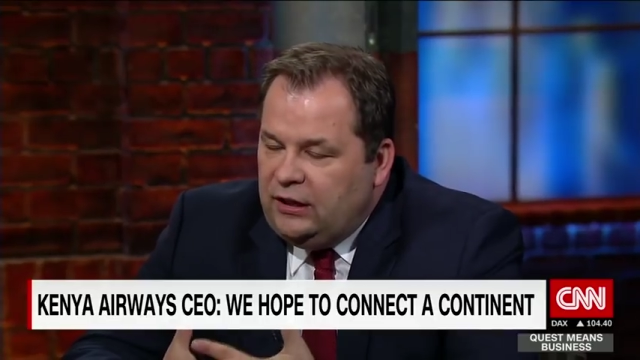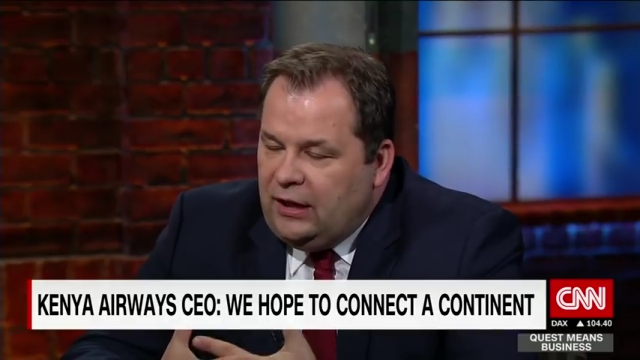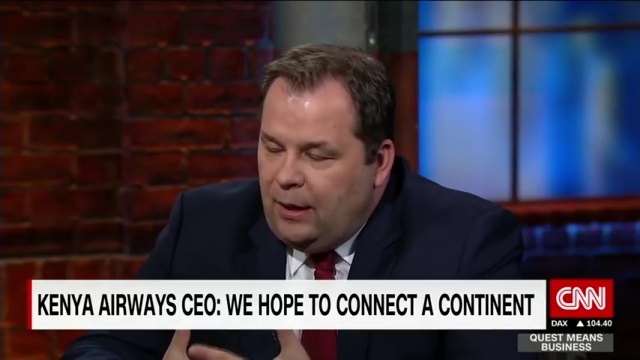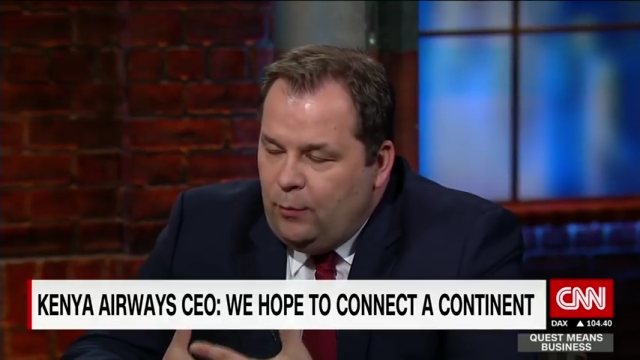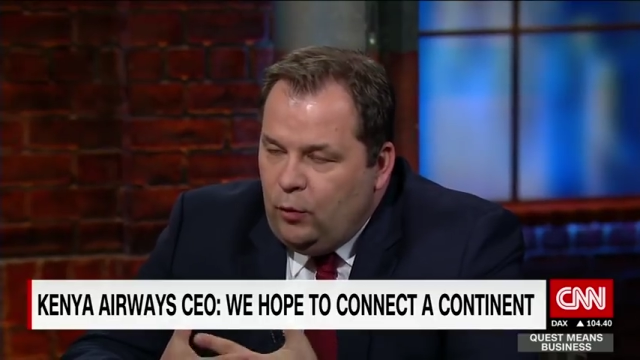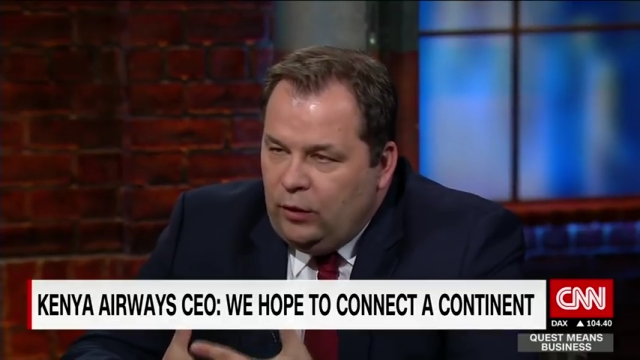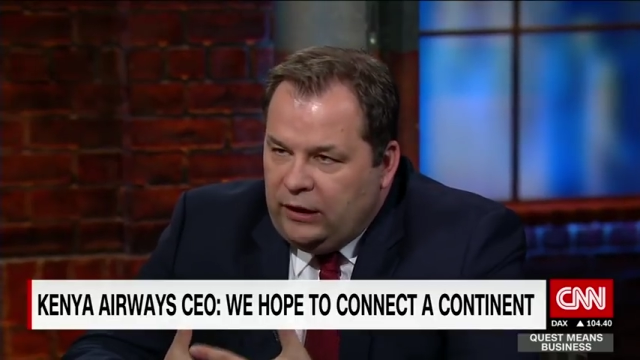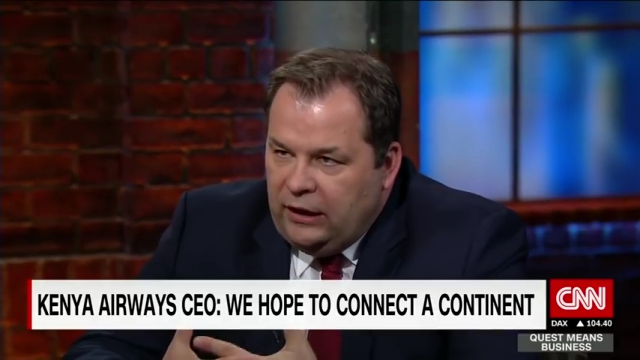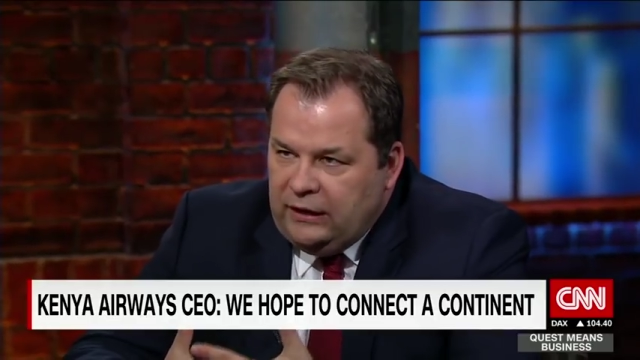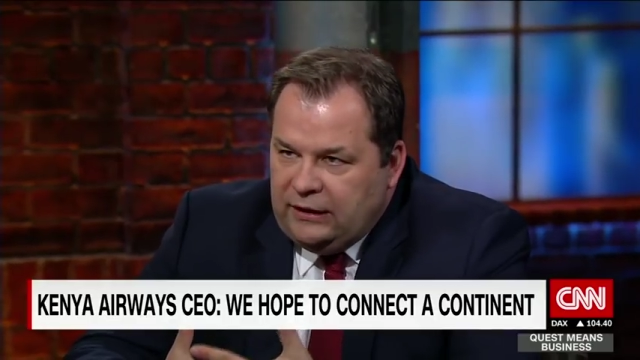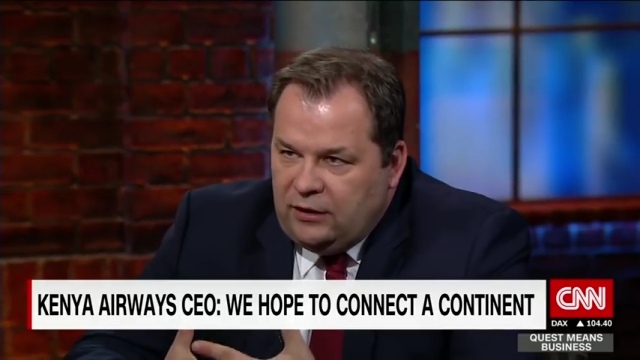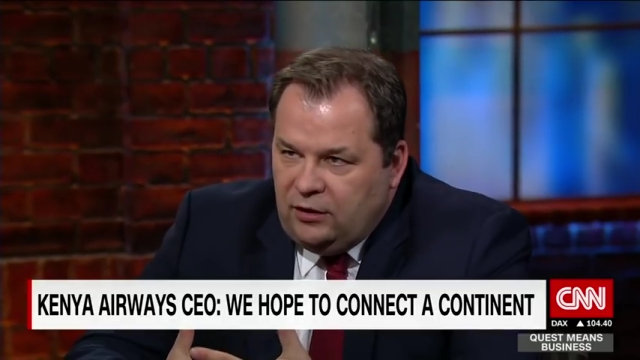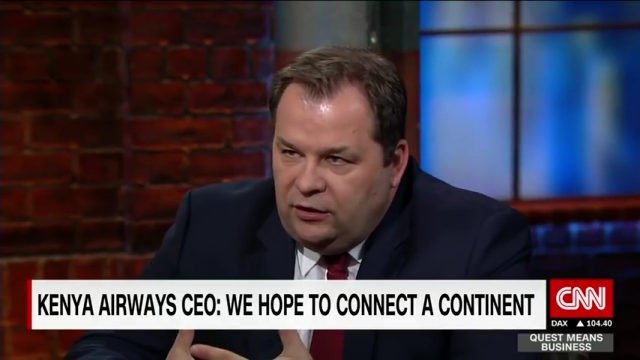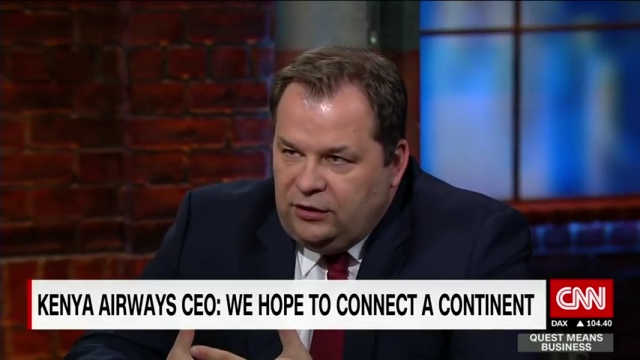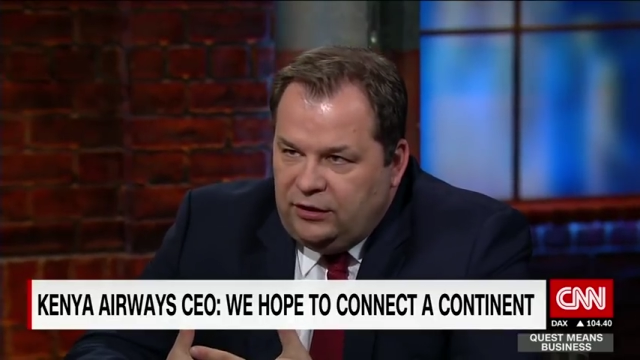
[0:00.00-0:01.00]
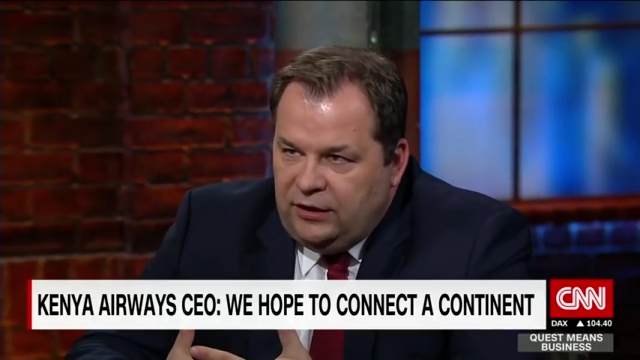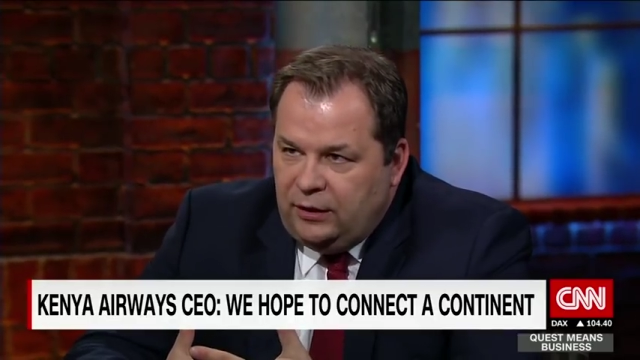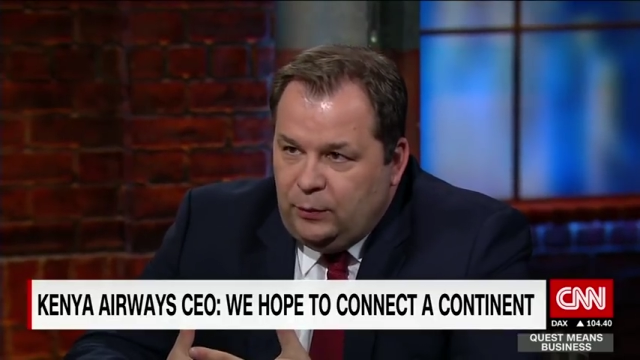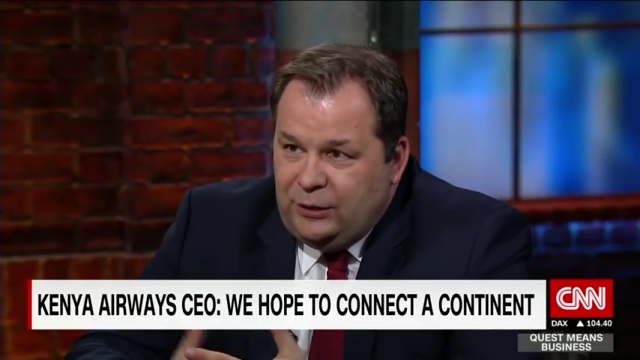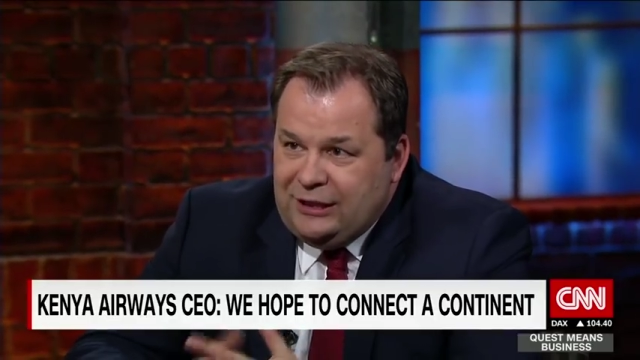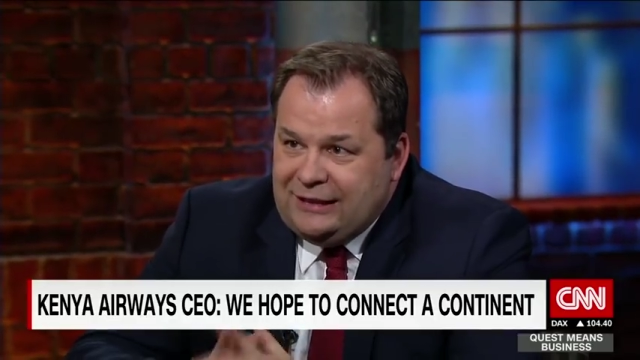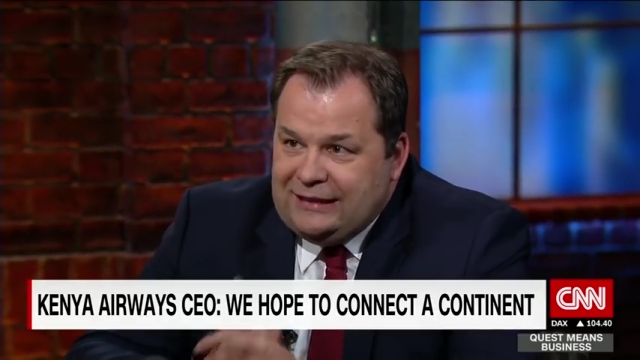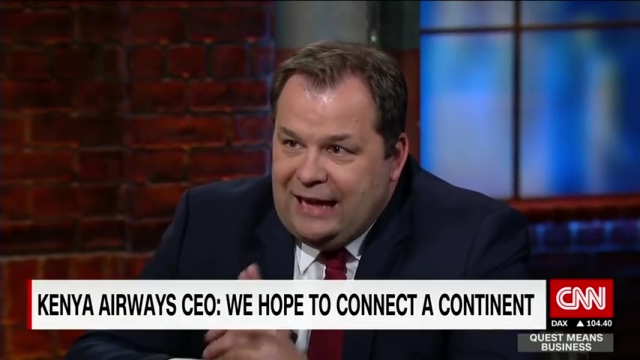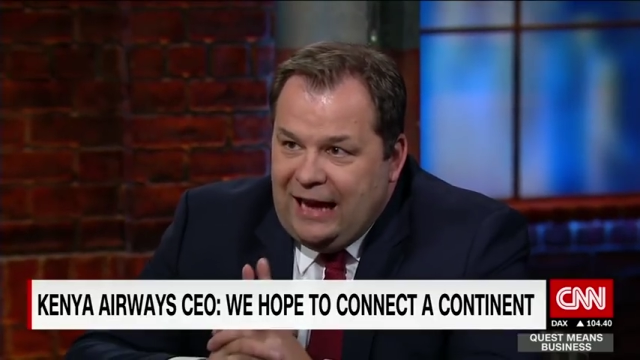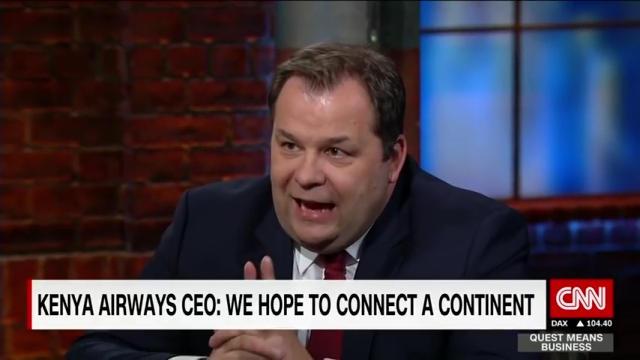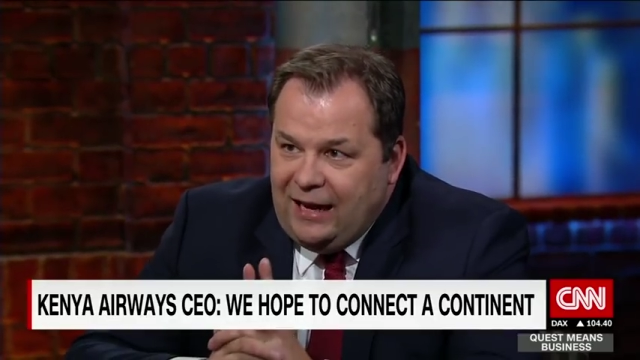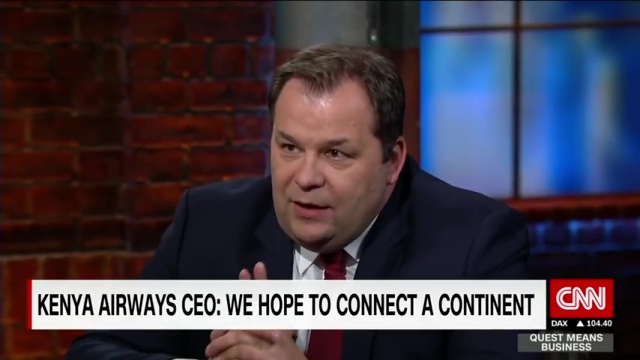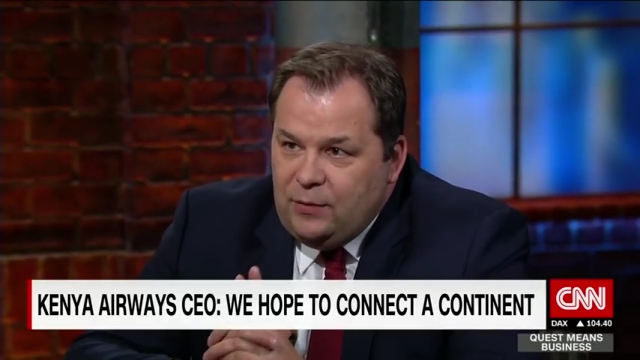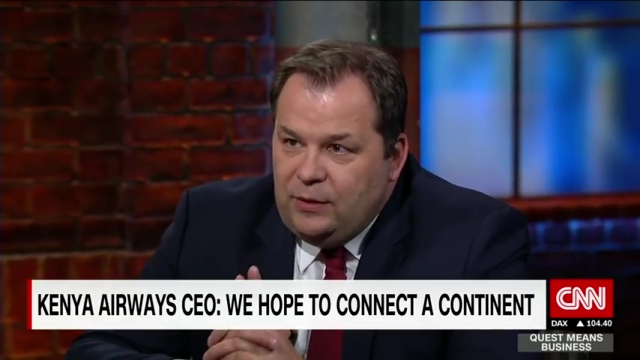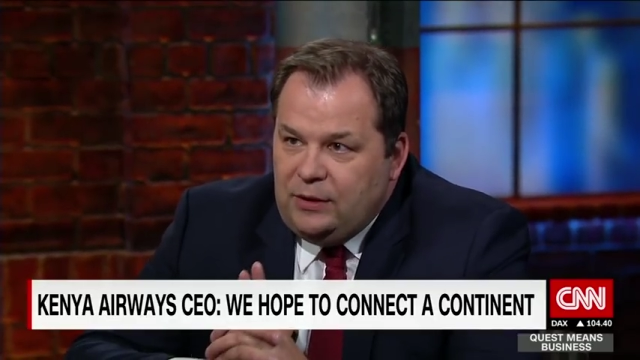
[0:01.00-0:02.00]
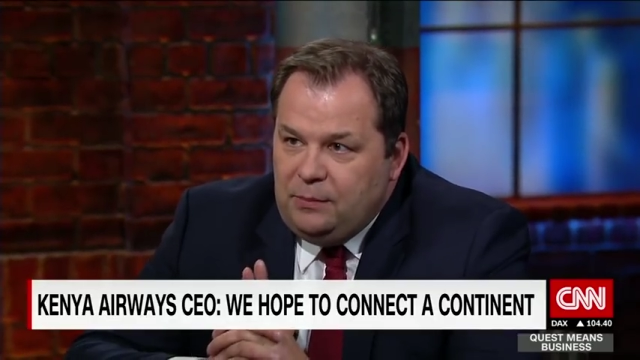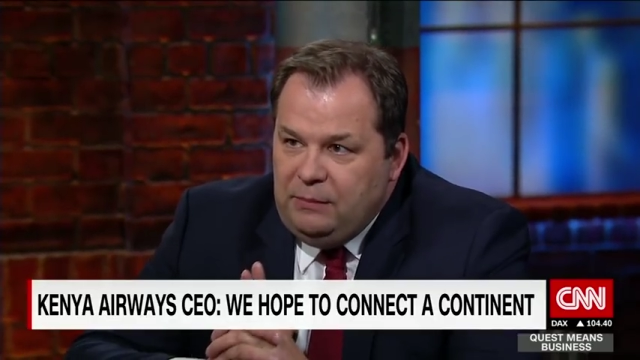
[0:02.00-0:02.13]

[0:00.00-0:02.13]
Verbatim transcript: and I'm working in a continent which has 100